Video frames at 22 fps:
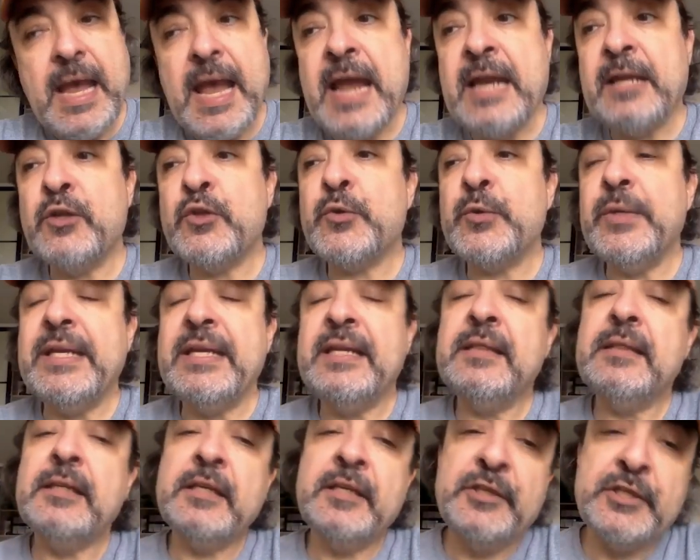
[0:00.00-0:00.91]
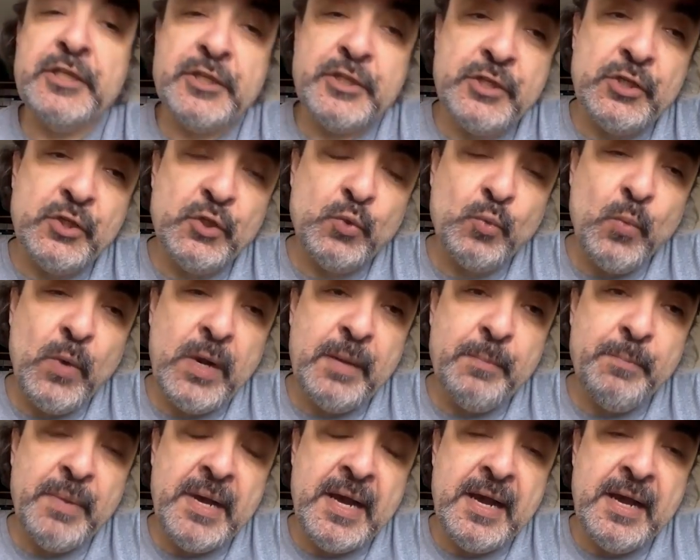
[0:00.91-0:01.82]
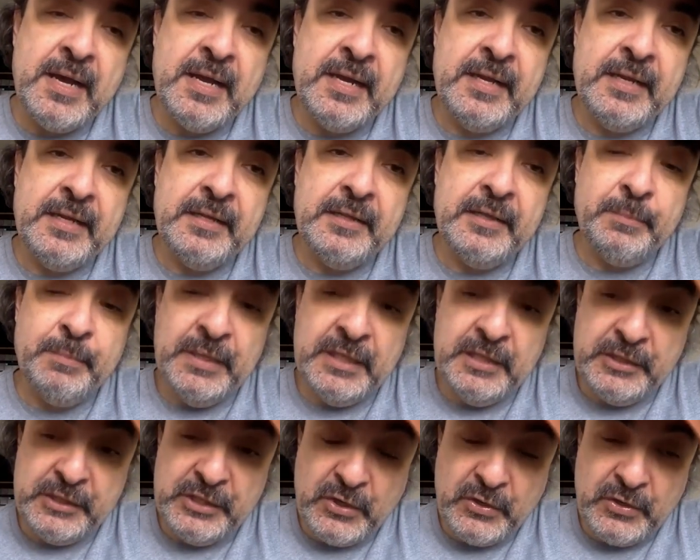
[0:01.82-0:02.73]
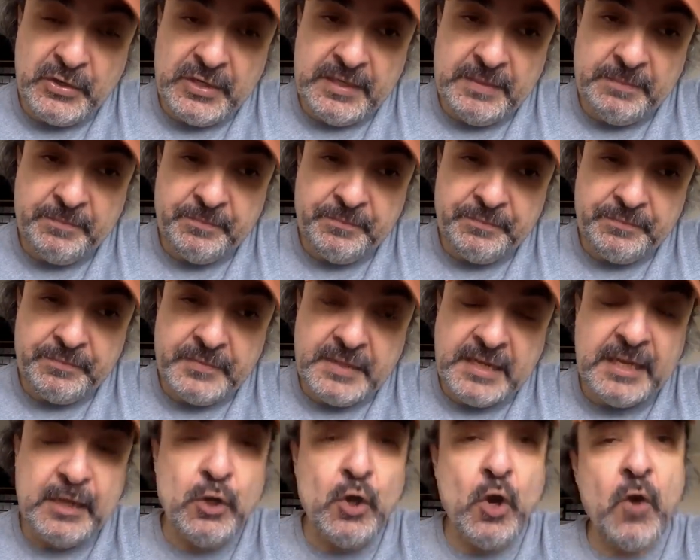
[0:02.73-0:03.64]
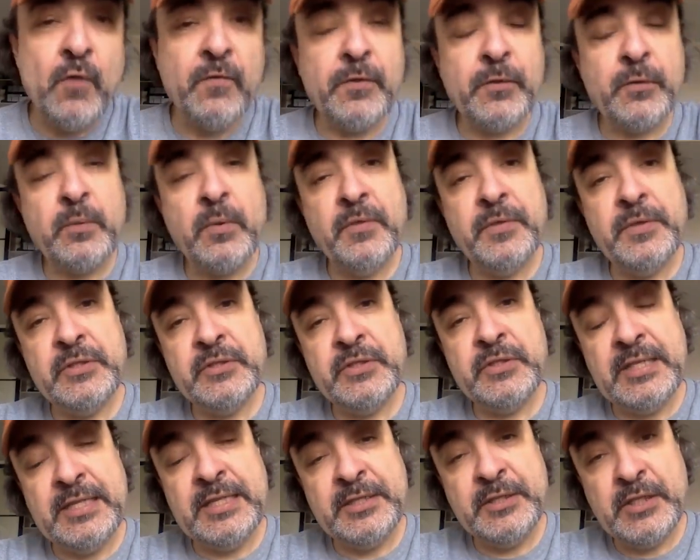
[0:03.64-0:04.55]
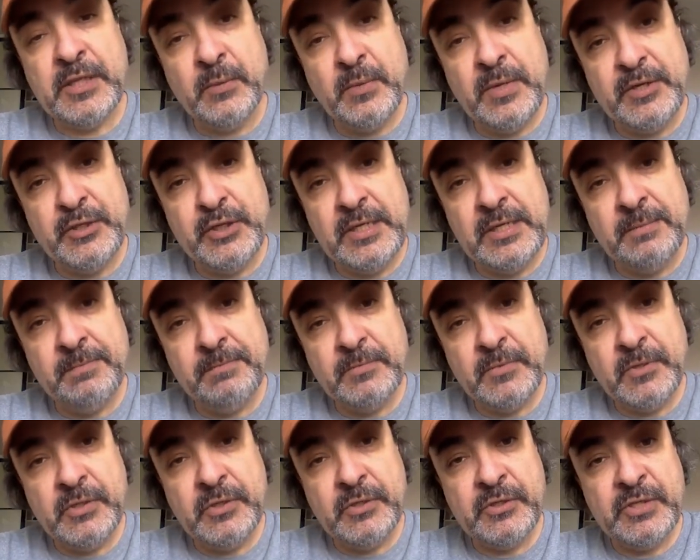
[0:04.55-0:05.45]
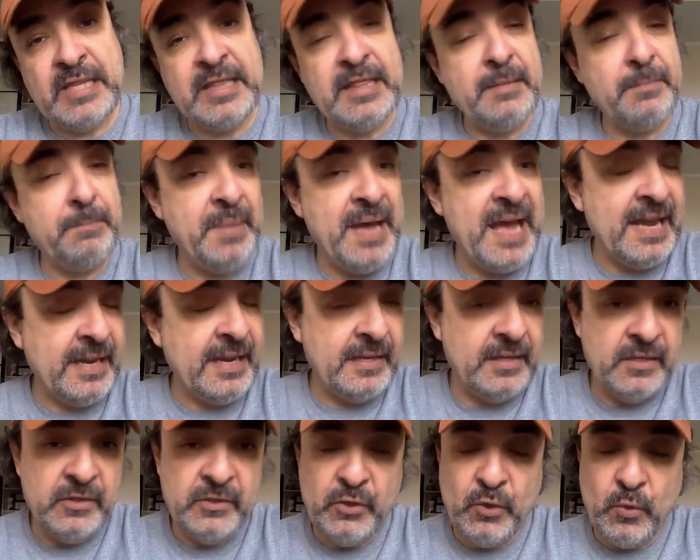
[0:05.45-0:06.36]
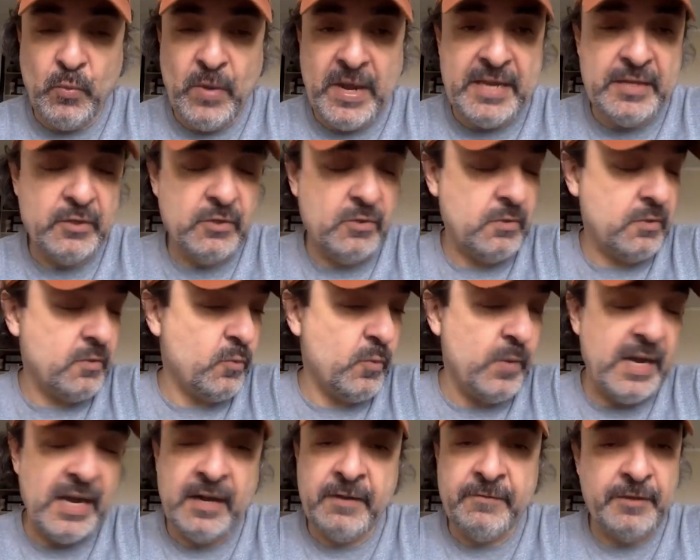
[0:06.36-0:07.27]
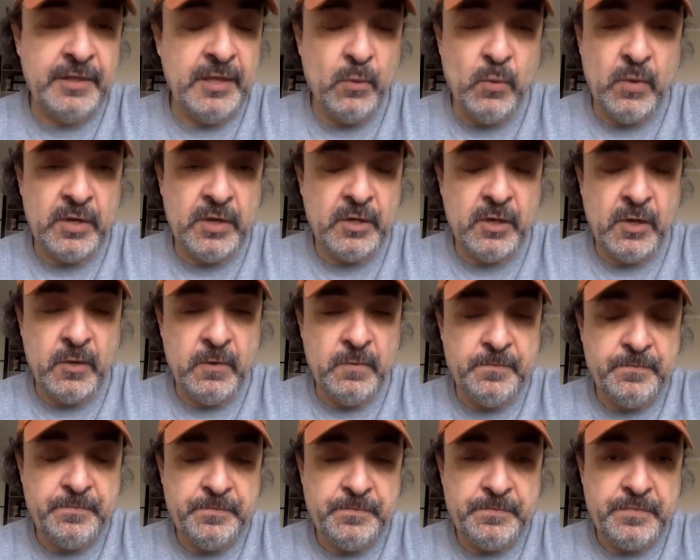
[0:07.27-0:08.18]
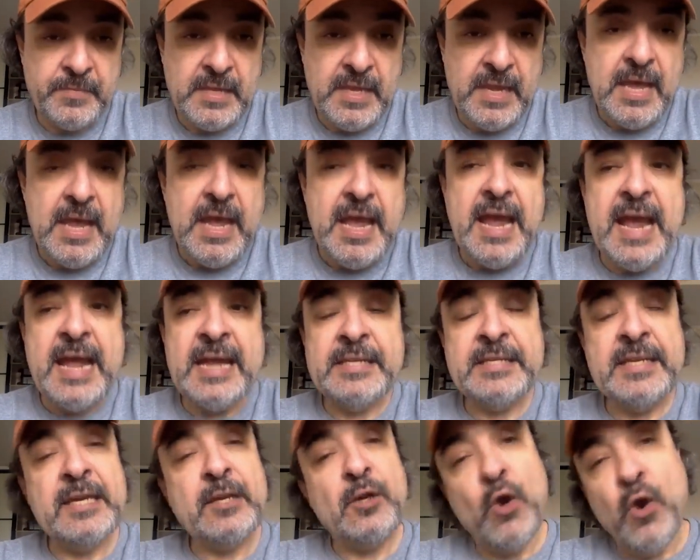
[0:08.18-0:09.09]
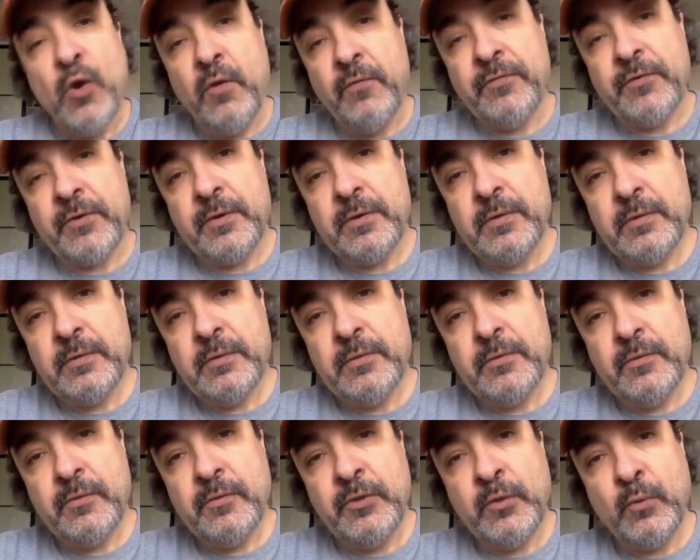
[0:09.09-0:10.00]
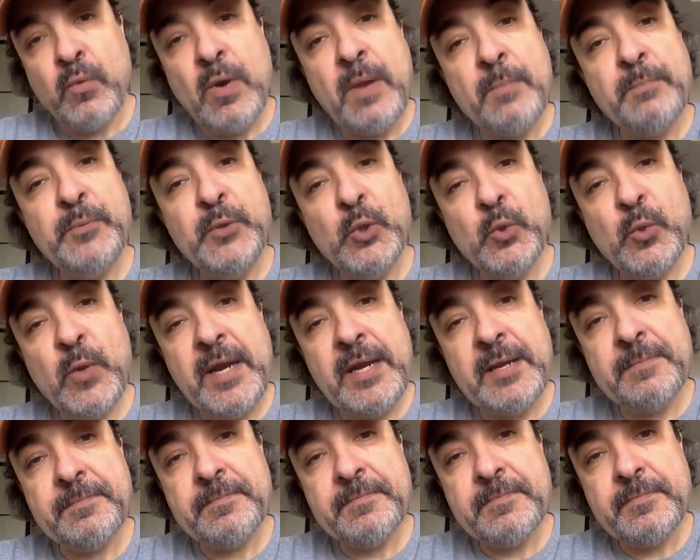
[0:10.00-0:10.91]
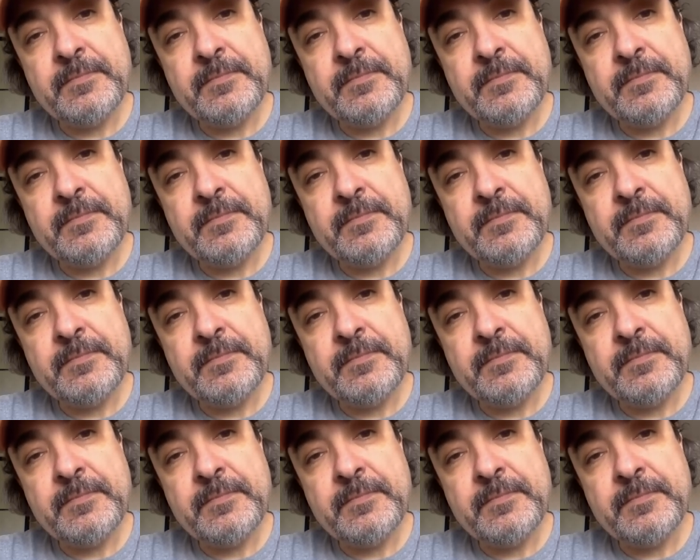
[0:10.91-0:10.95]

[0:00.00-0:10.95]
and creating the conditions whereby the military can overthrow the Zelensky regime, send them packing to the west or wherever they want to go, and take over the rump Ukraine.